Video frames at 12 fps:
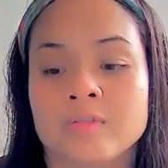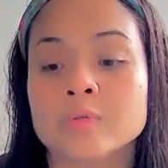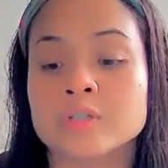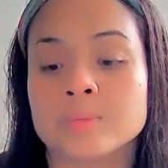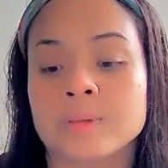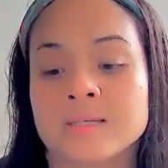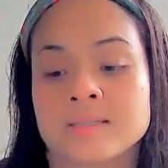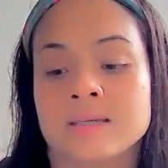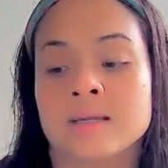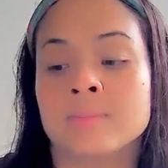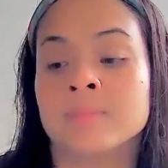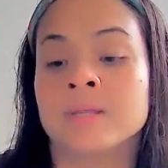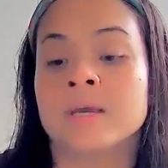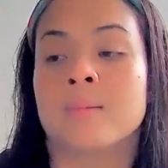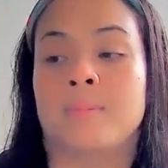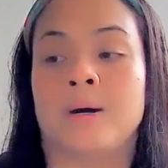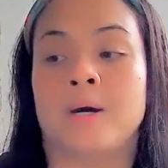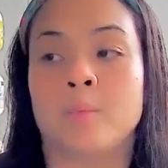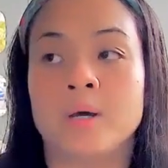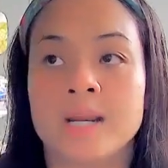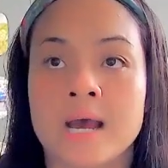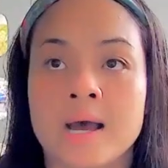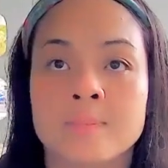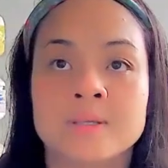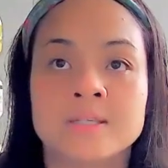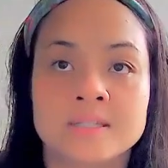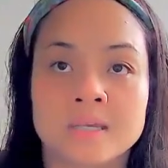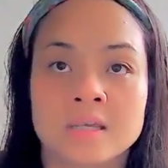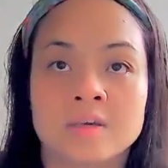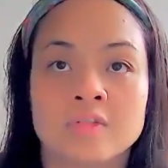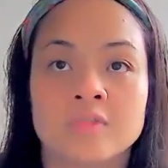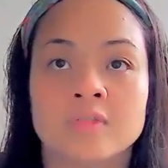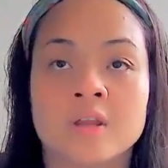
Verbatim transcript: of future pacing. But what happens if